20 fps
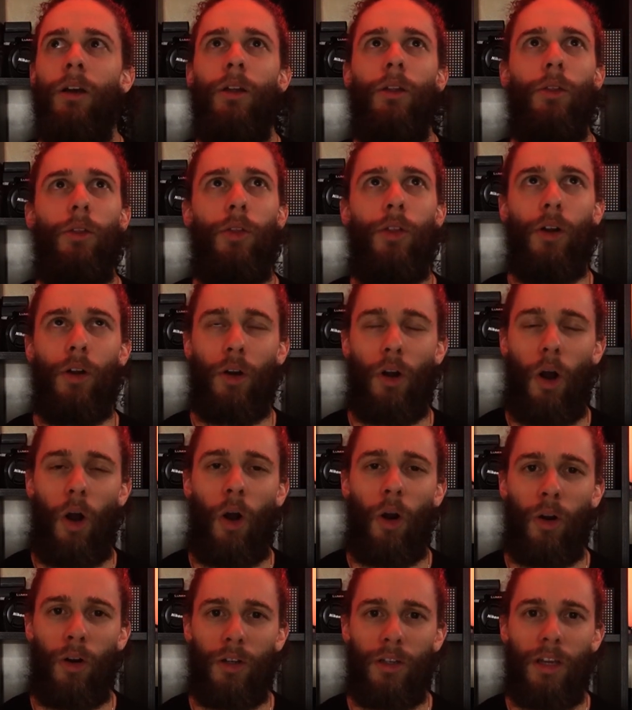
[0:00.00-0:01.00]
their
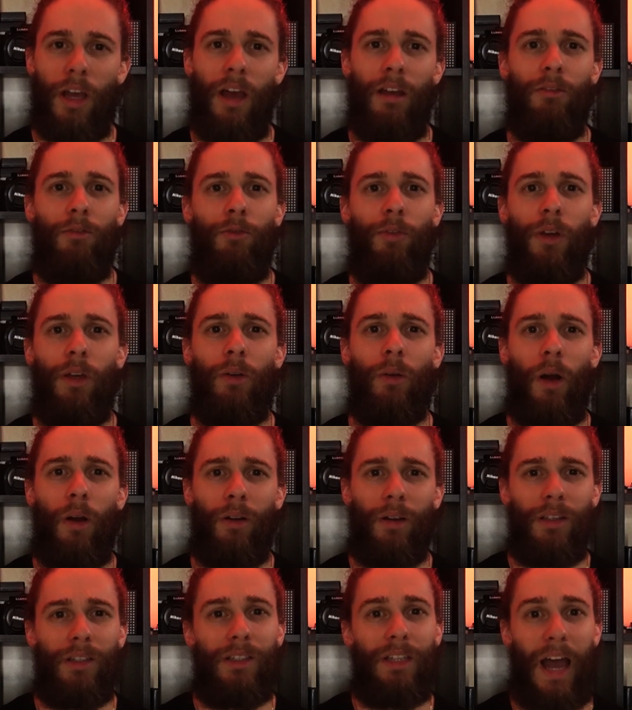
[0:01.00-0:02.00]
art and figure out
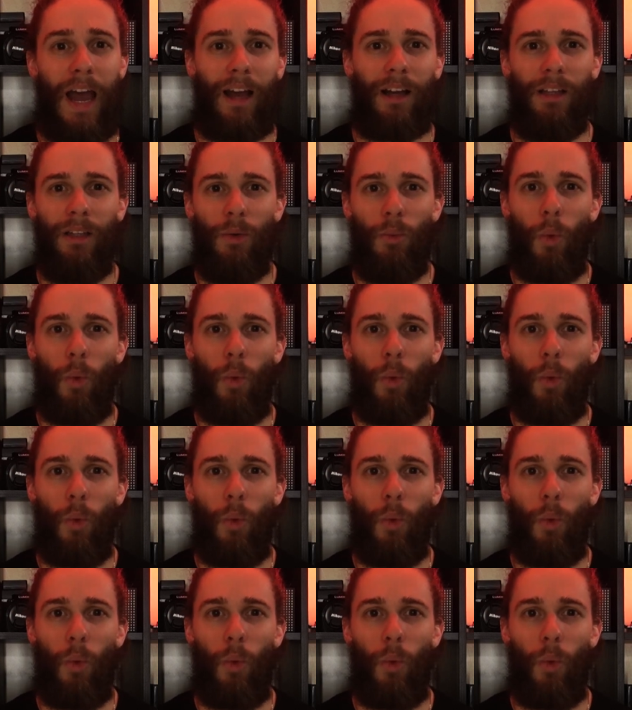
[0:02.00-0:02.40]
exactly